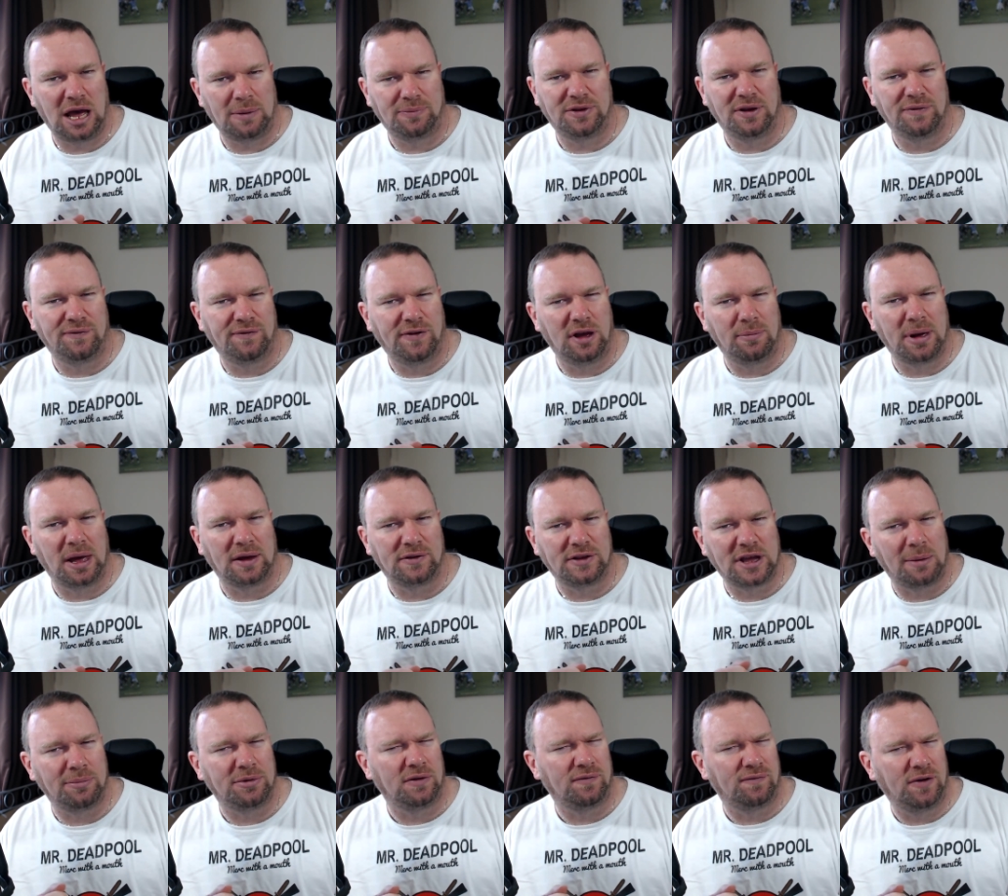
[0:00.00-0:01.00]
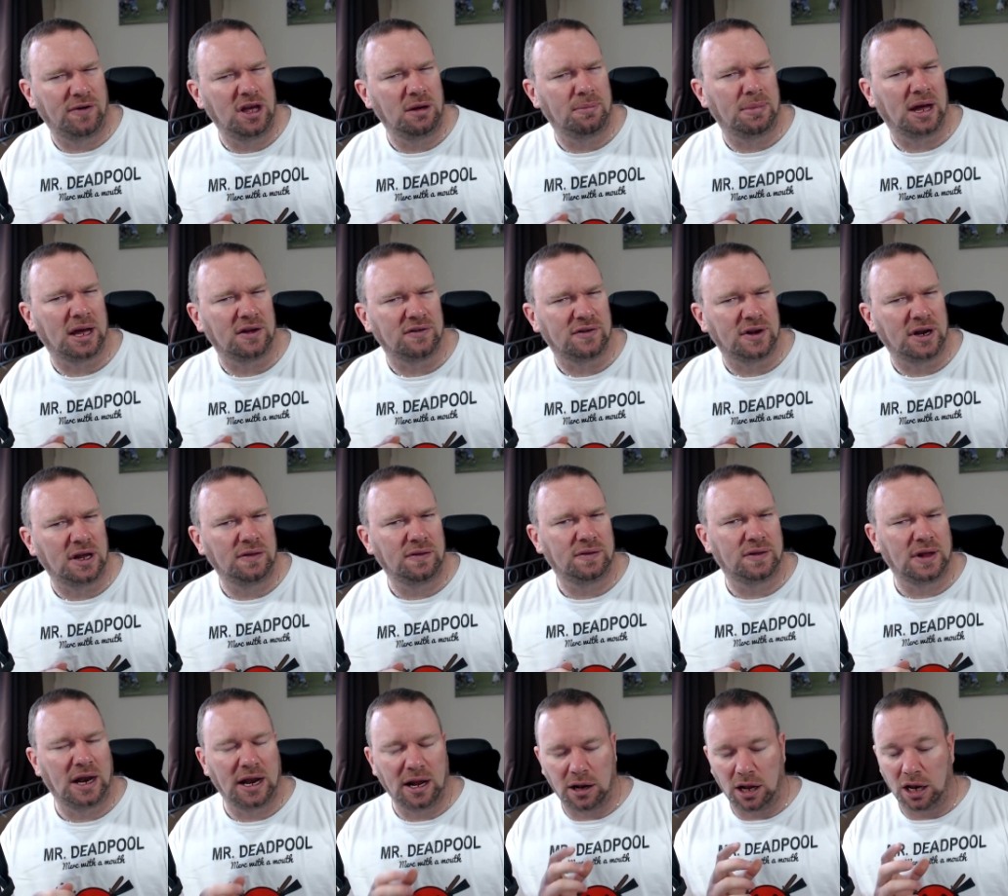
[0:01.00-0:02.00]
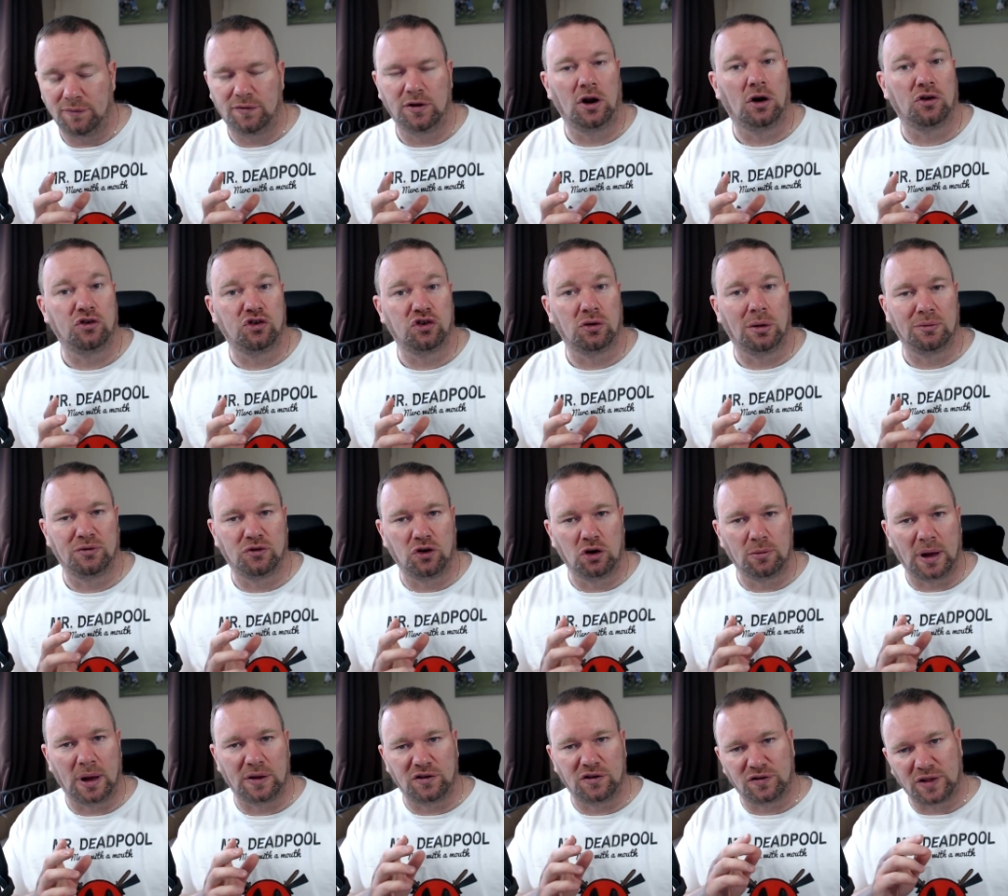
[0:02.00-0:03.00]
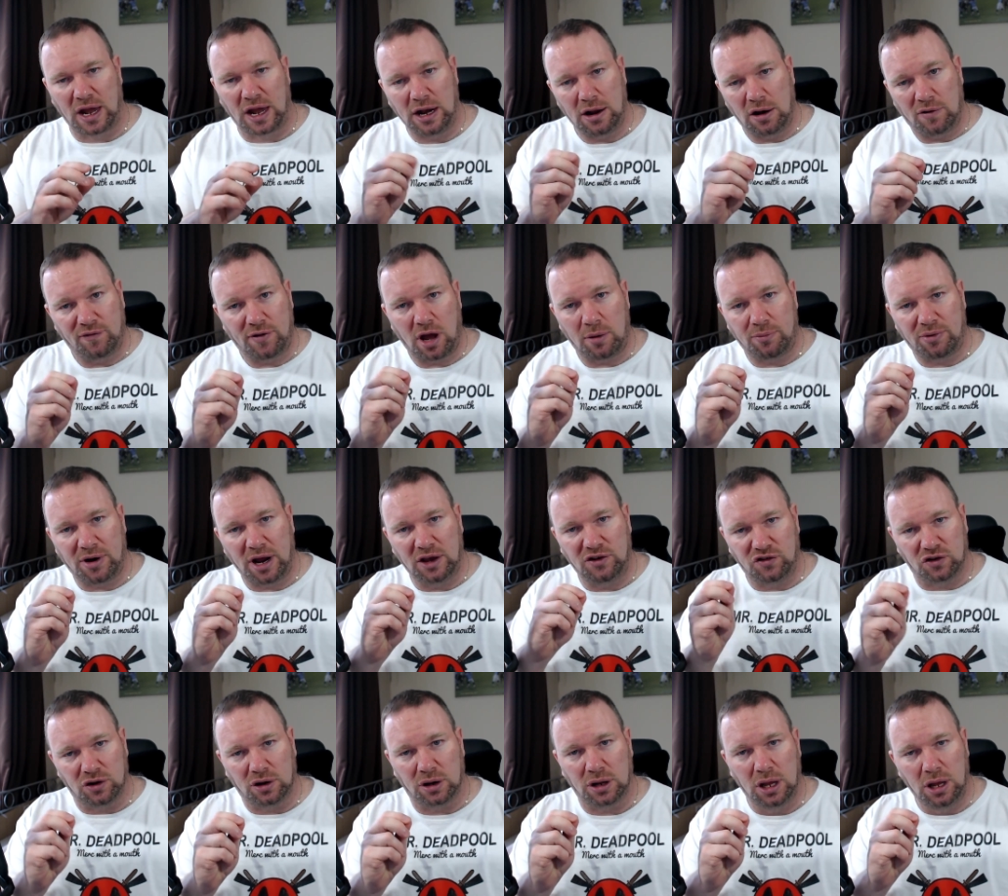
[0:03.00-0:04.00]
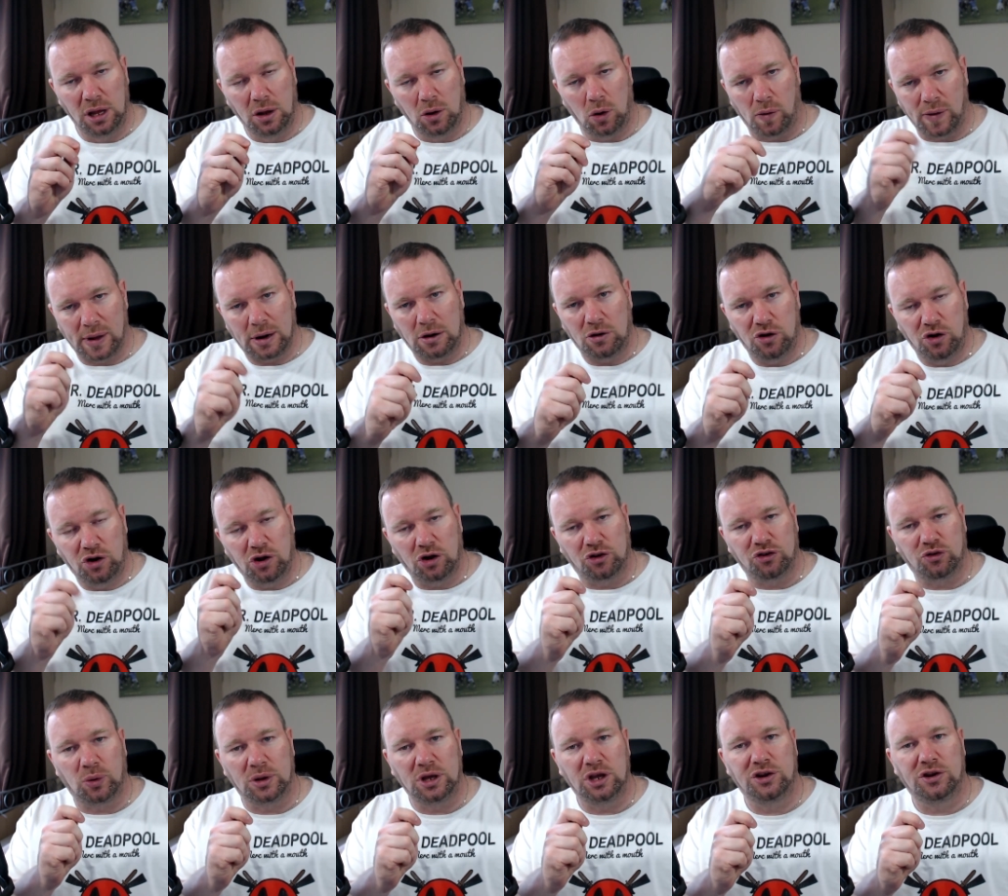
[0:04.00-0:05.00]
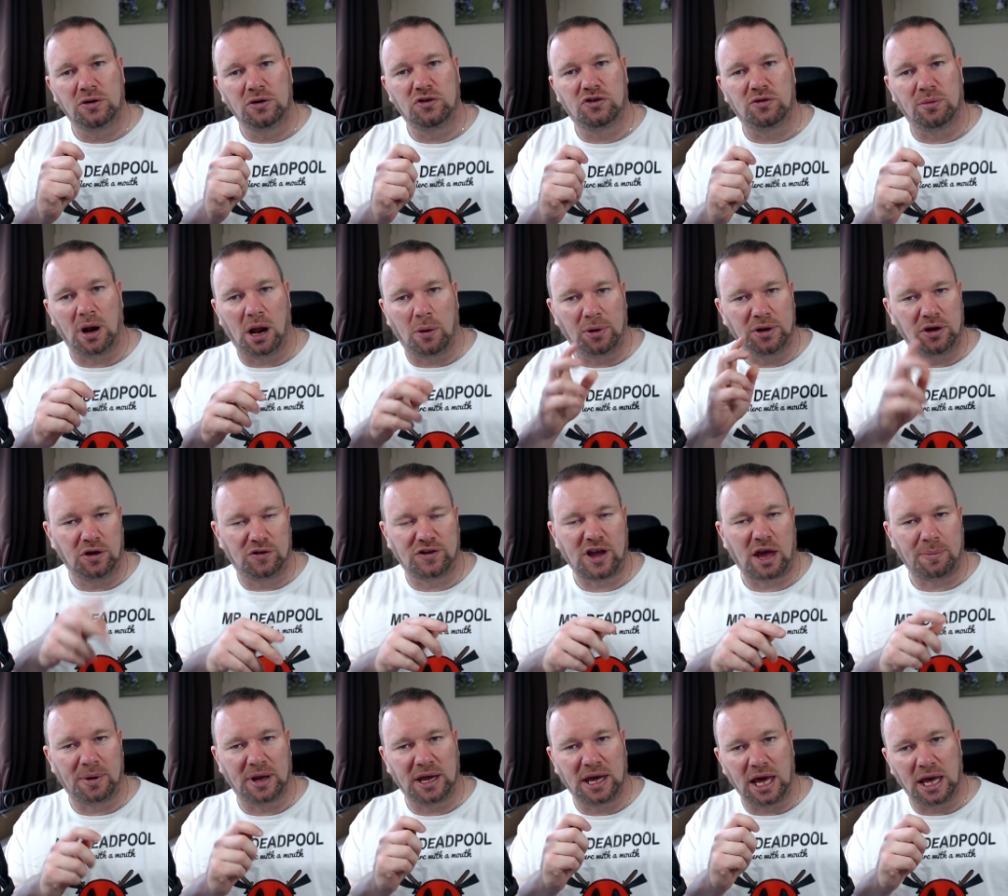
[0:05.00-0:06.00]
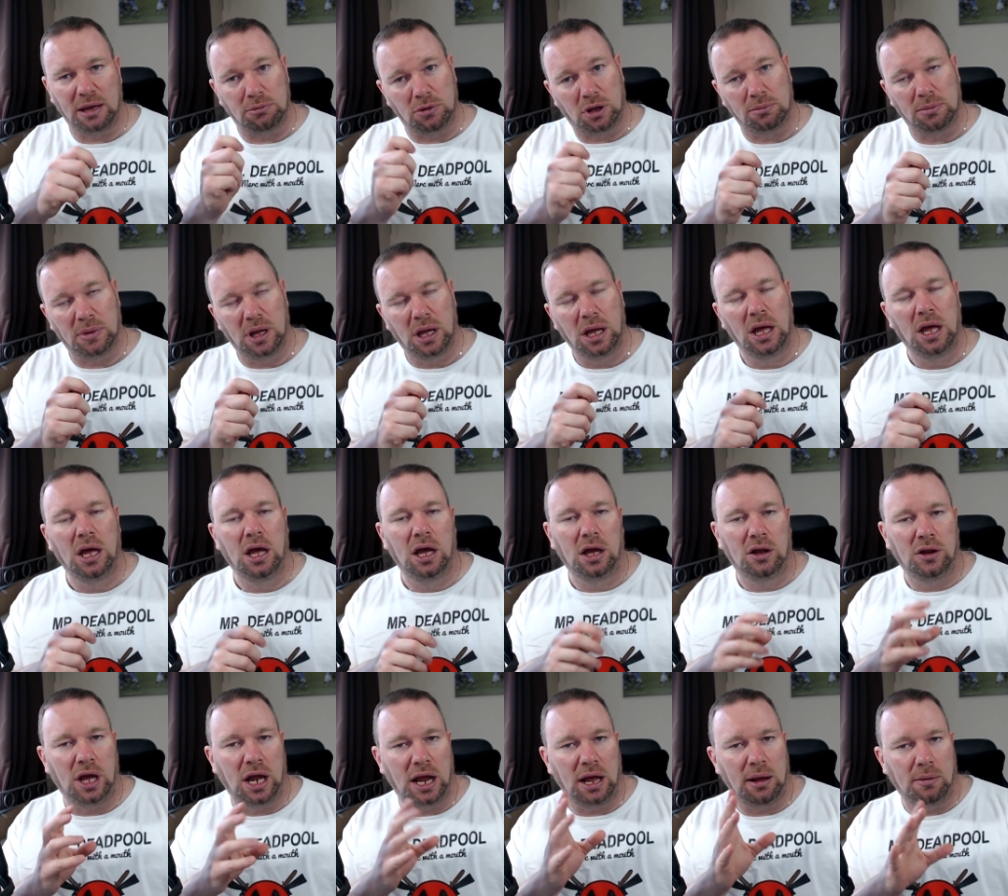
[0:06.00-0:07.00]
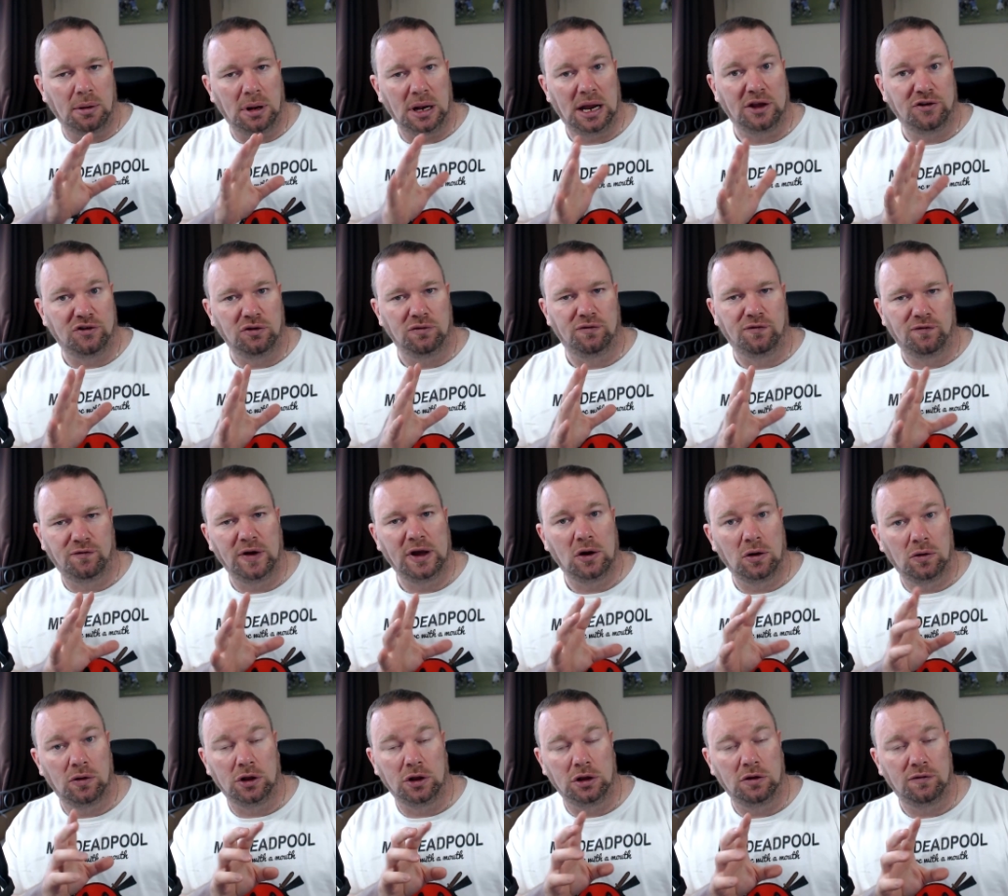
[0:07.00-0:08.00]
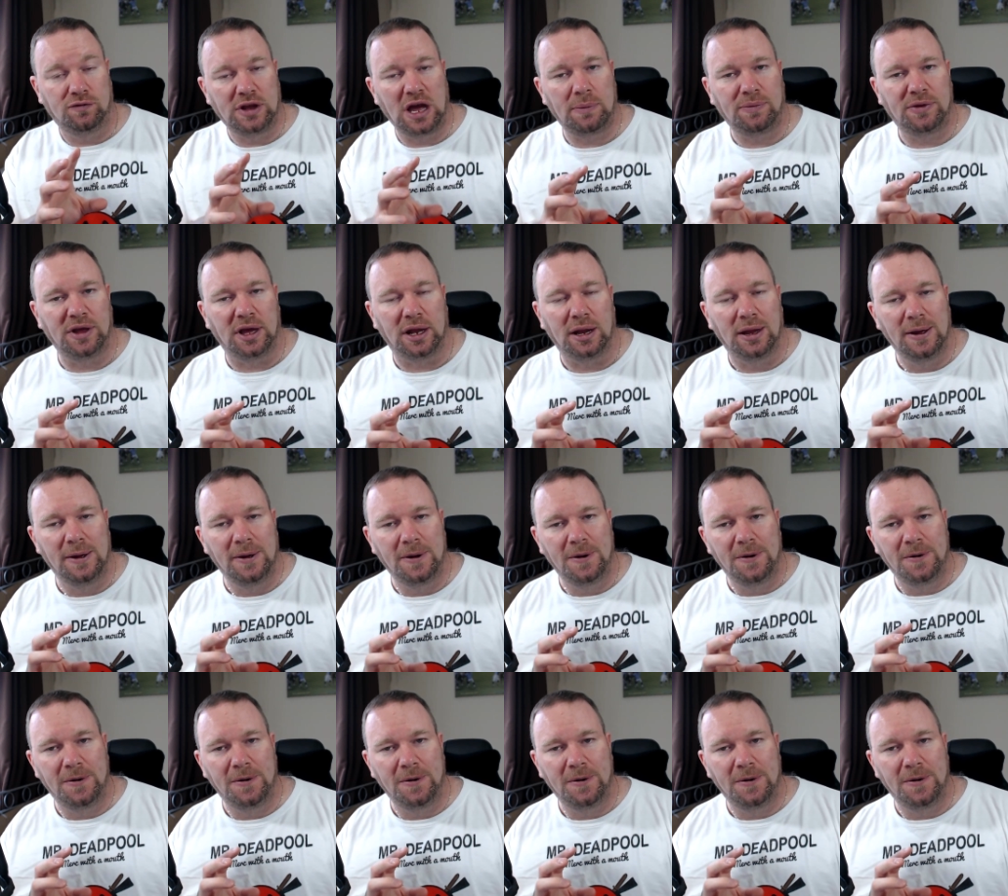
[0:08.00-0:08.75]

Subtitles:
haptic feedback's haptic feedback, isn't it? That if you're not sure what I'm talking about, just that little vibration or that little nudge when you do something, like when you tap a key, and it lets you feel that you've tapped it.